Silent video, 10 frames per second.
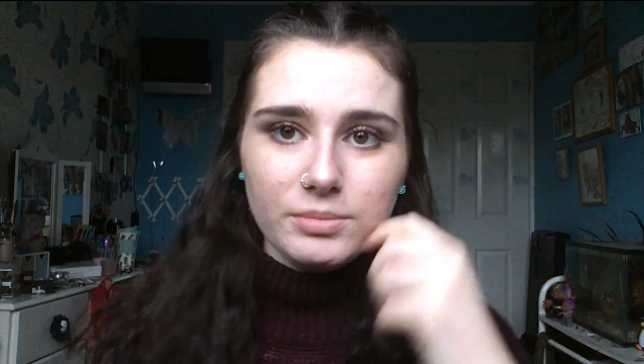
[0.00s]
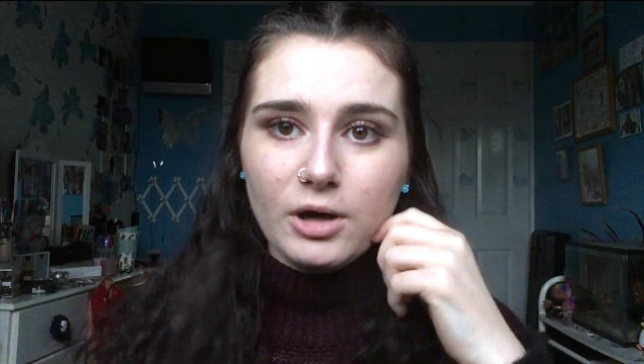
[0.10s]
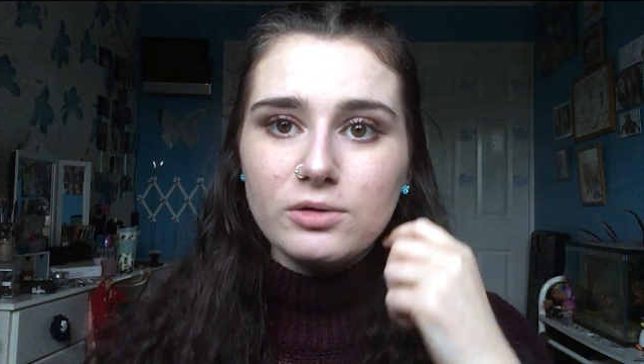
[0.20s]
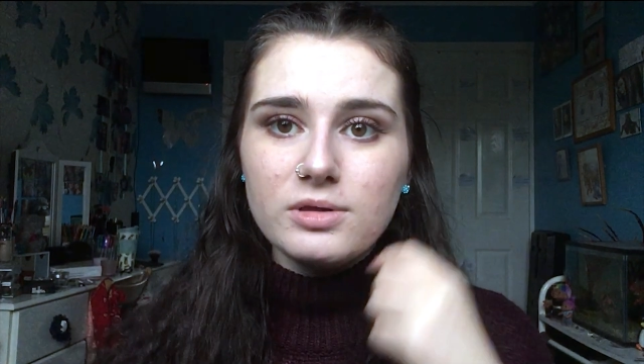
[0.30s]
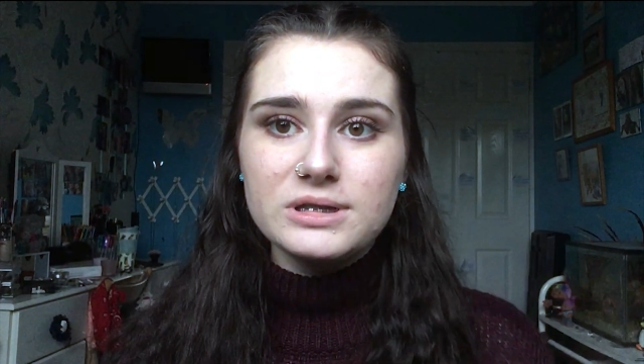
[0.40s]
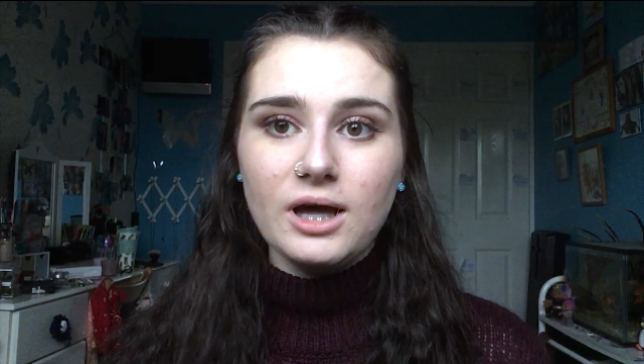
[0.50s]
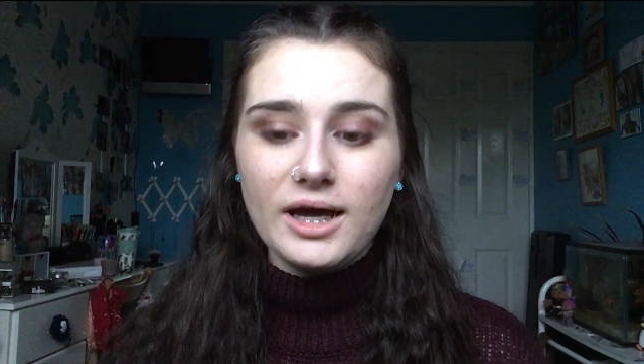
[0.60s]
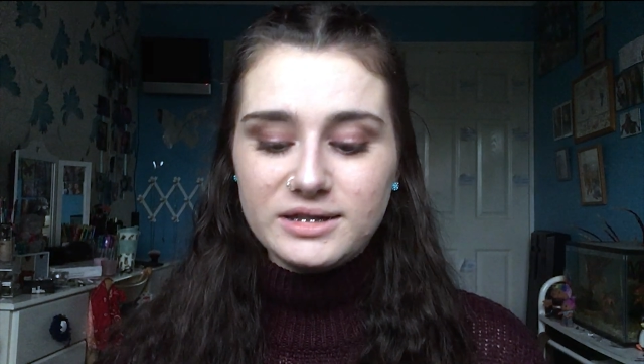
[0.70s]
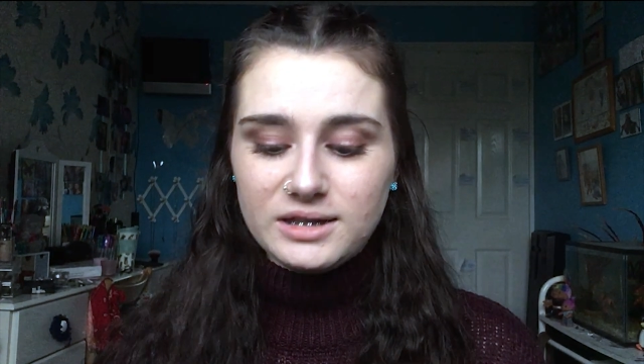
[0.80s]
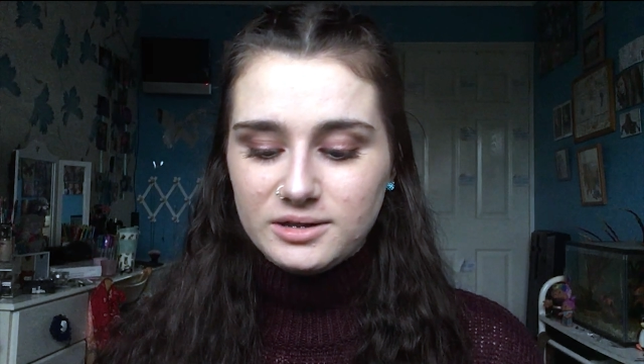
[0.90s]
both
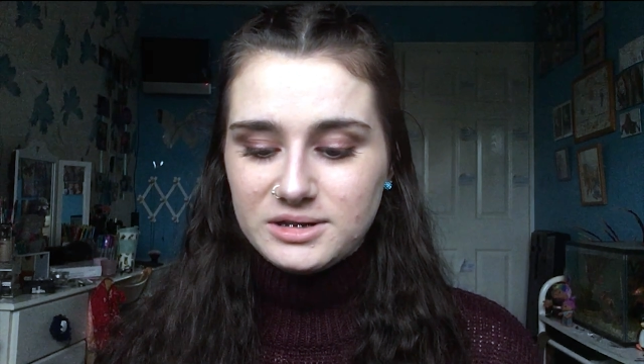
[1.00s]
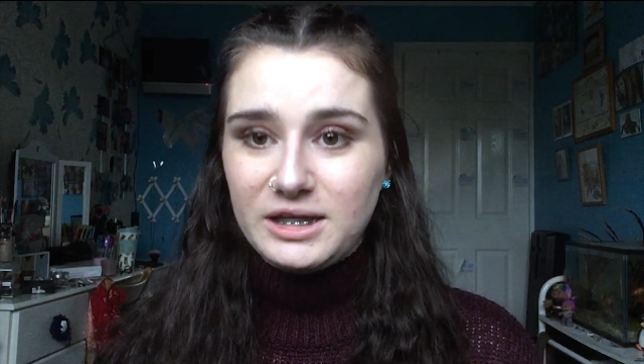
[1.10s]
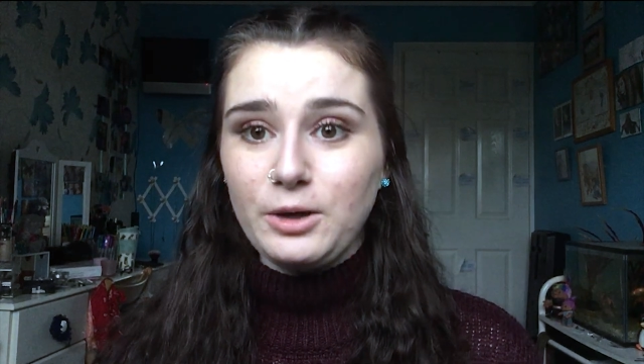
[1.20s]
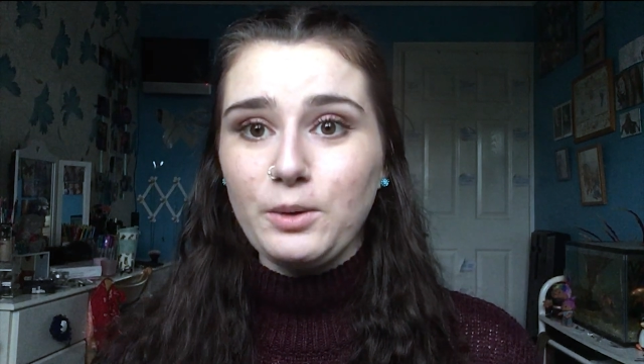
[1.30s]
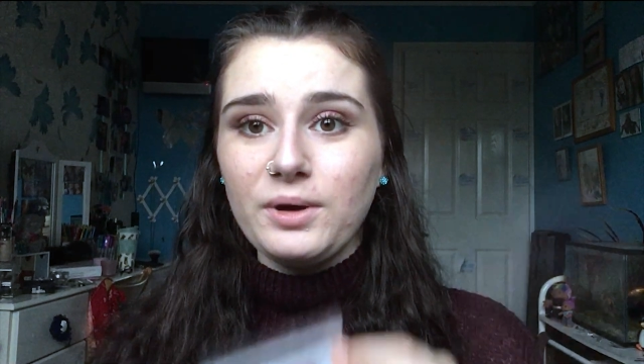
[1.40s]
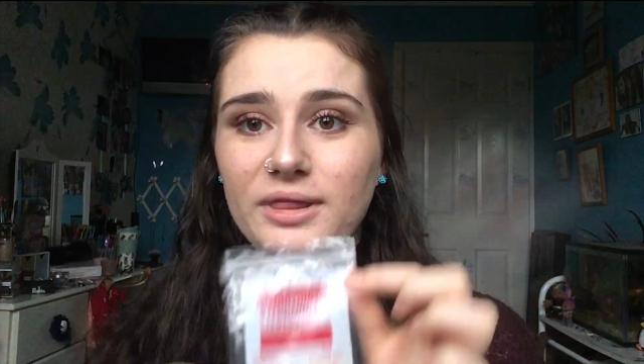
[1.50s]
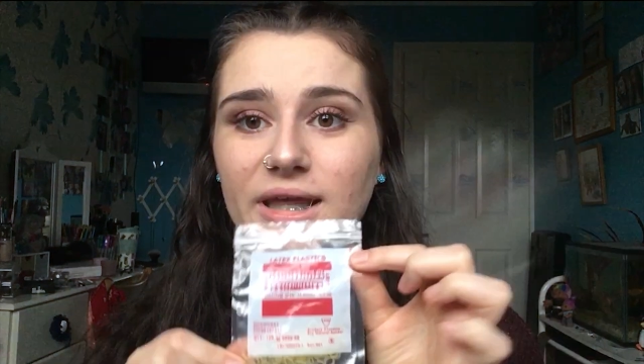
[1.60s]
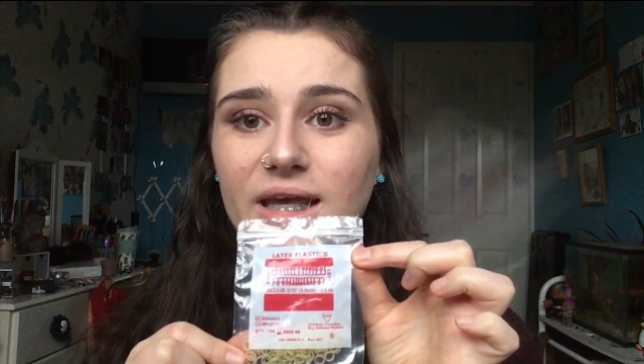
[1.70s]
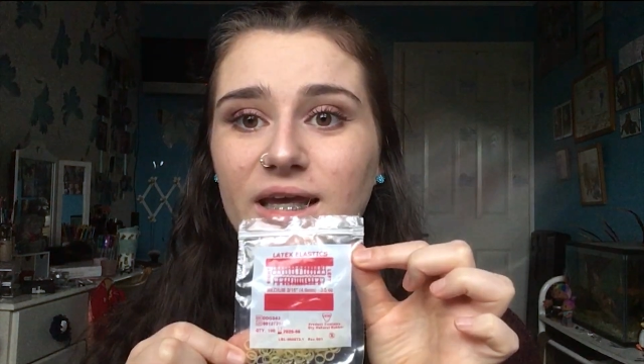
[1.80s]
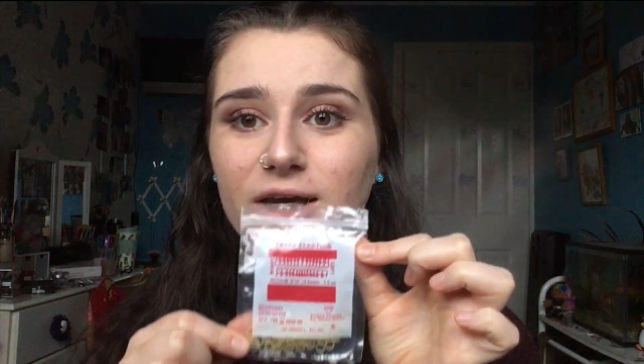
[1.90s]
sides are still
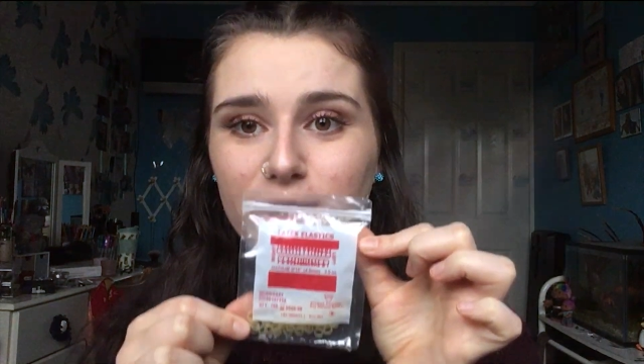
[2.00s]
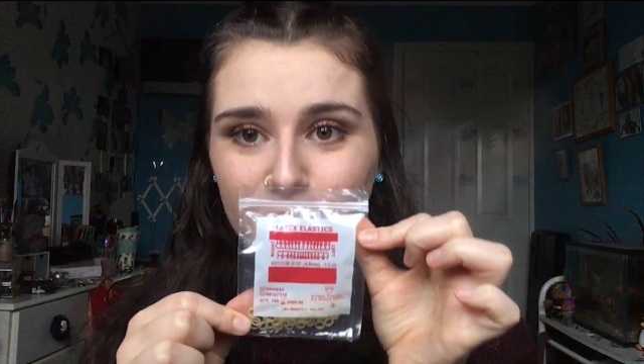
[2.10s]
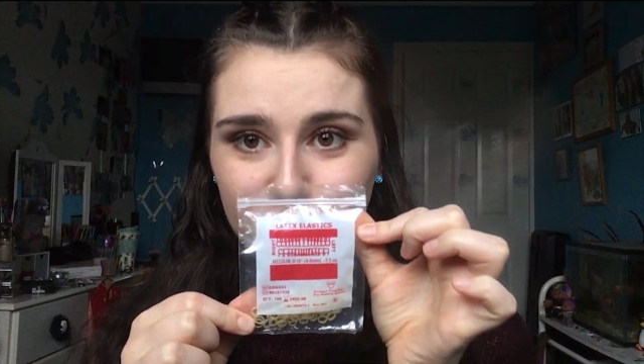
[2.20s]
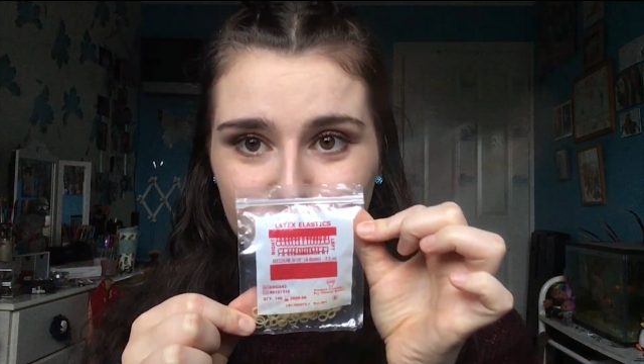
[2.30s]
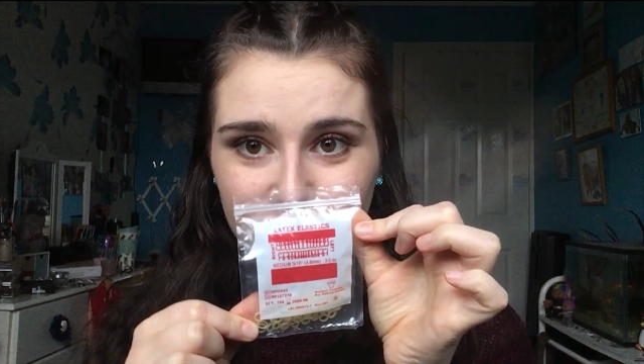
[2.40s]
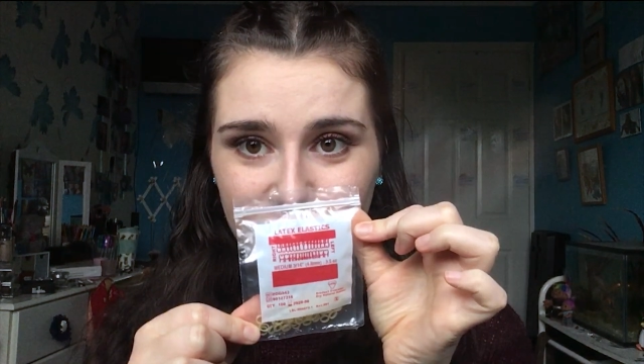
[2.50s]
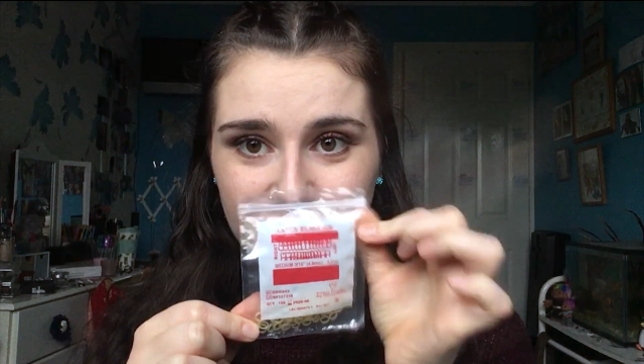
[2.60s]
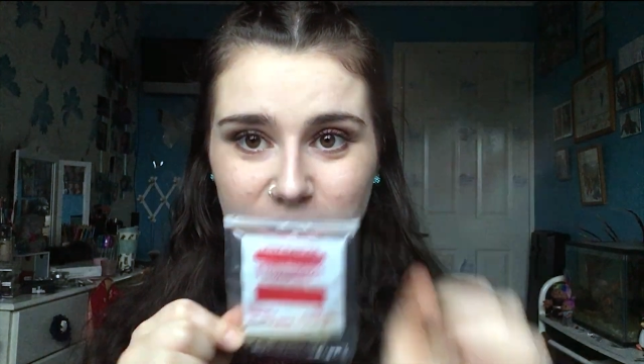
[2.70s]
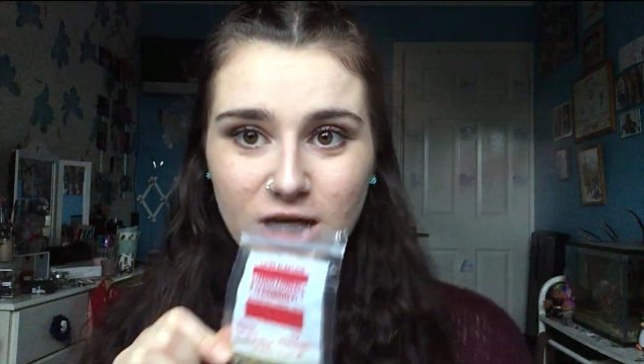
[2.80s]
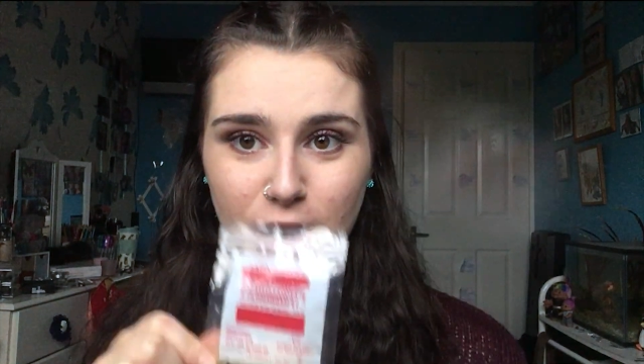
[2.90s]
the
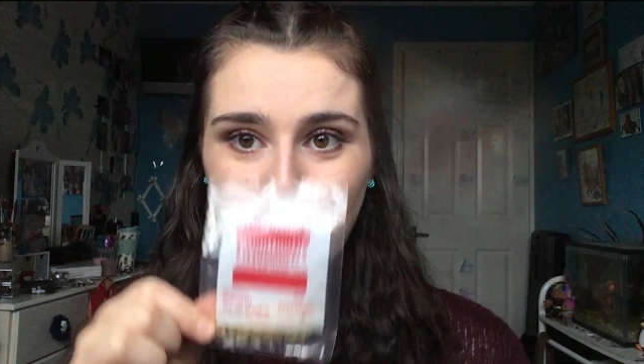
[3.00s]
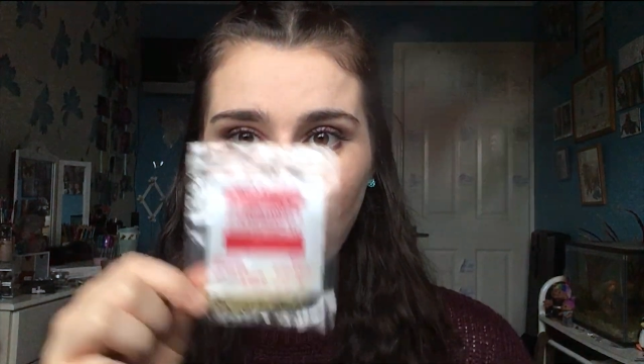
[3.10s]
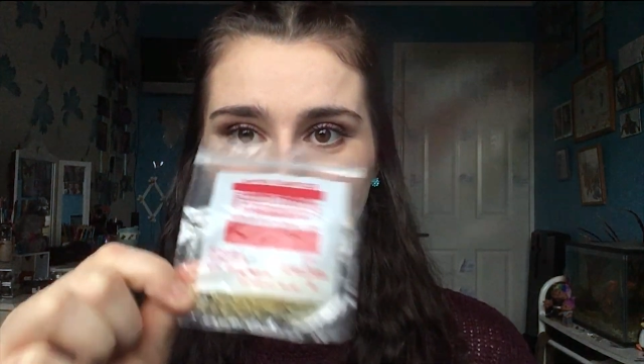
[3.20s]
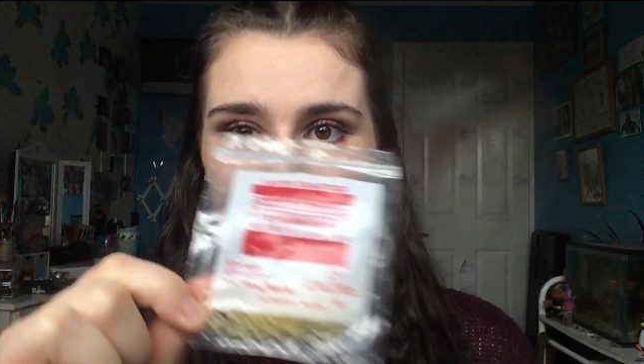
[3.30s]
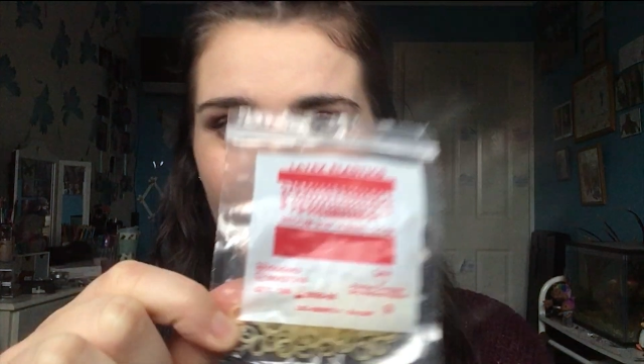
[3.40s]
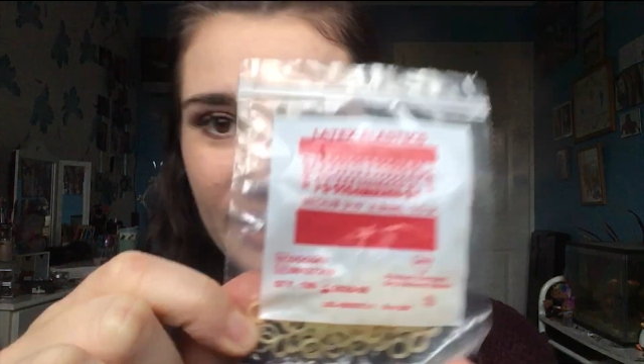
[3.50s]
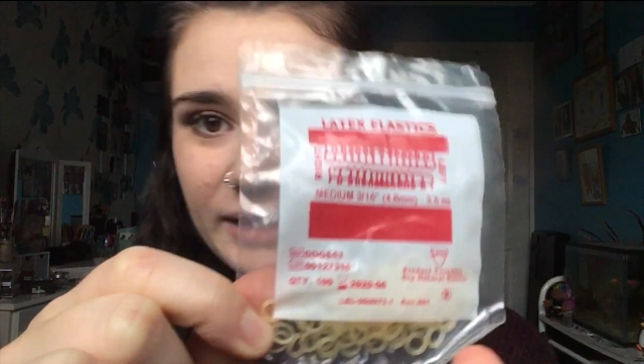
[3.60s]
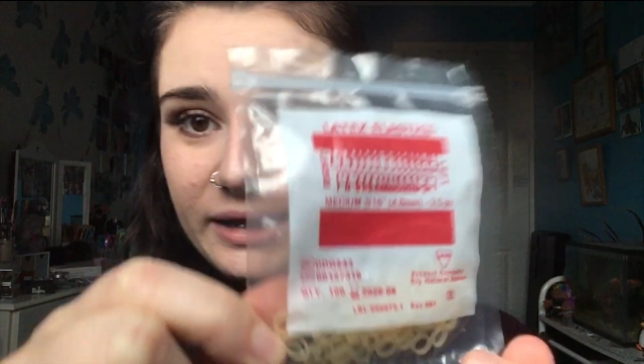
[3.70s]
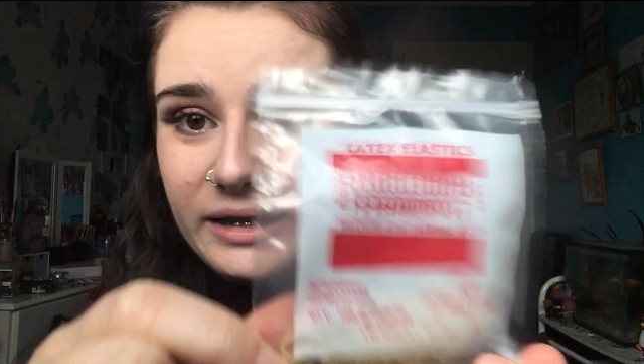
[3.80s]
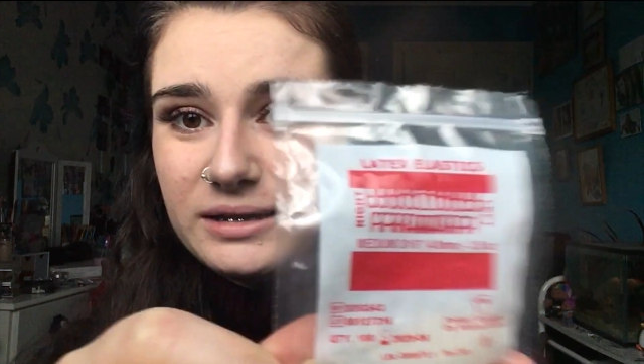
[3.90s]
red
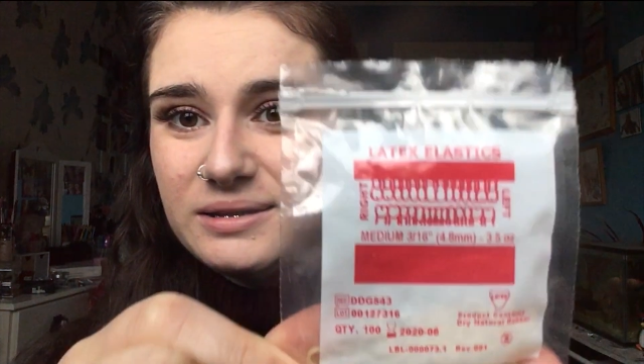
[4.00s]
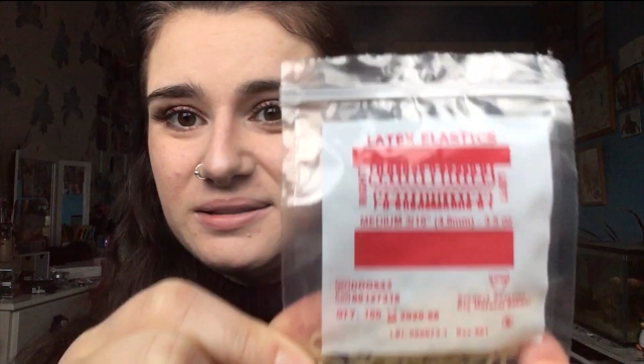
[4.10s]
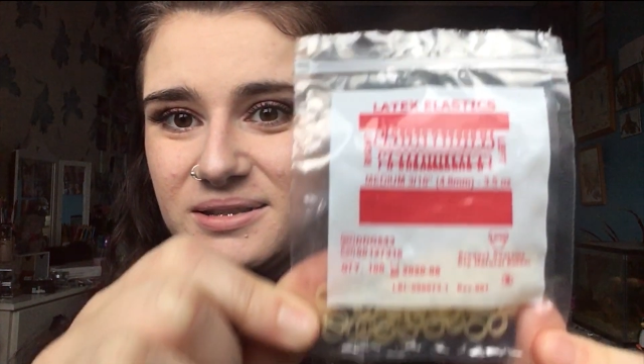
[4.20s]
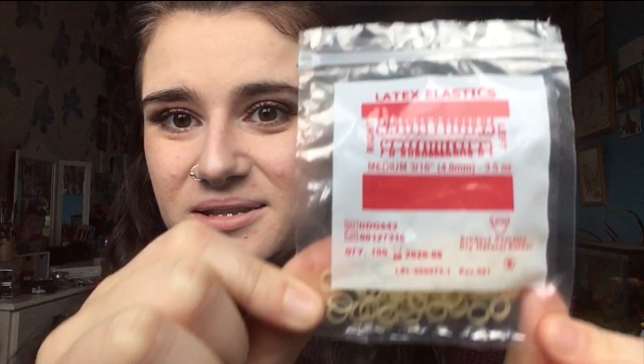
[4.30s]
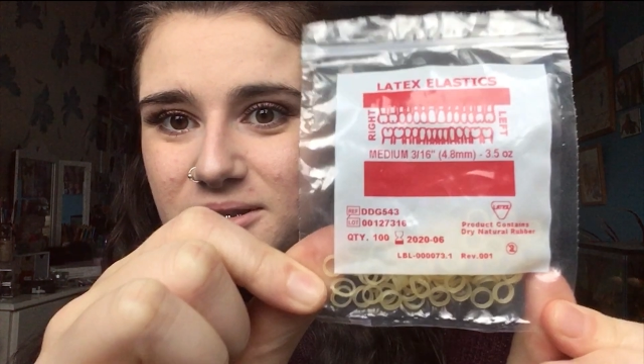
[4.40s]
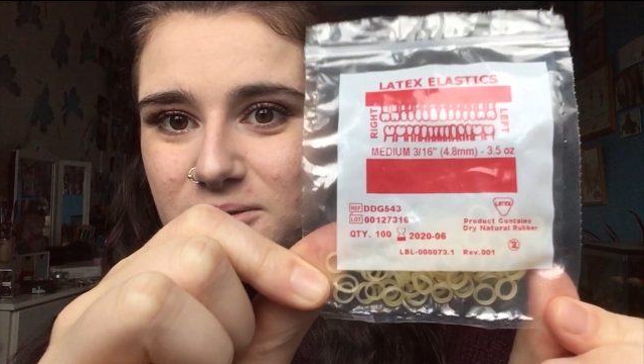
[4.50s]
packets,